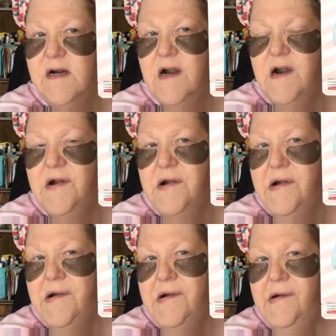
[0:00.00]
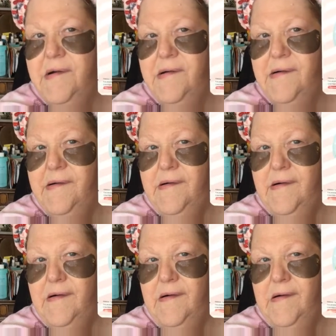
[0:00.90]

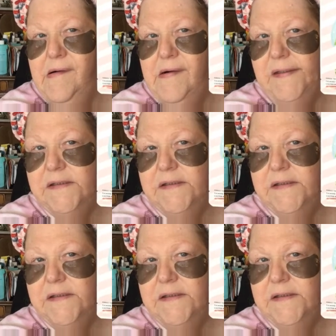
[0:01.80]
Nobody speaks.